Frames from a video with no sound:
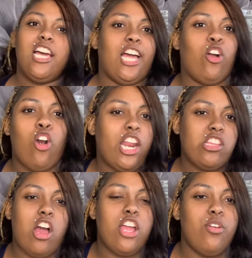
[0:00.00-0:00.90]
Like
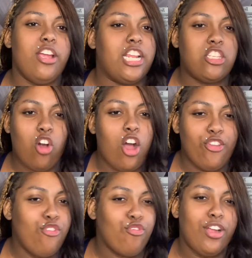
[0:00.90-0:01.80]
all you hear, that's all
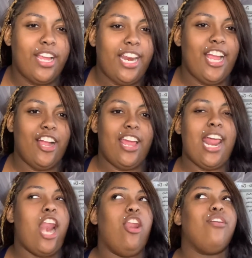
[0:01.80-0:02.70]
you freaking hear. And
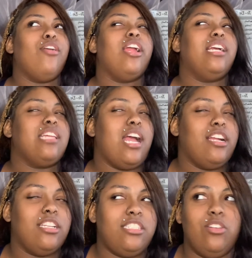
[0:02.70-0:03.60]
I know you hear it because I hear
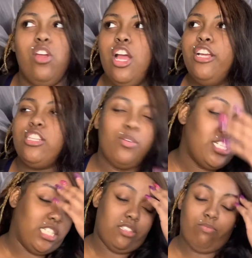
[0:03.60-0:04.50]
it too. So we're
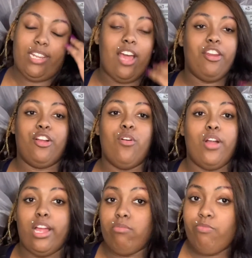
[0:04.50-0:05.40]
just down there
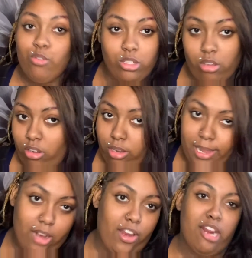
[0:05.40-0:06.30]
going full throttle on the
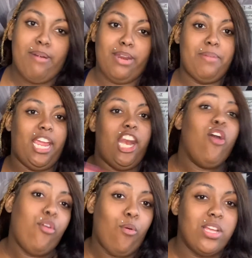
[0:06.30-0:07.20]
bottom. Ain't nobody making no
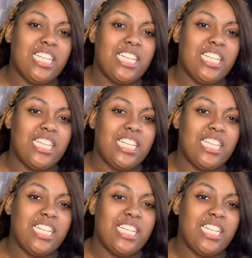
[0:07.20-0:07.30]
noise.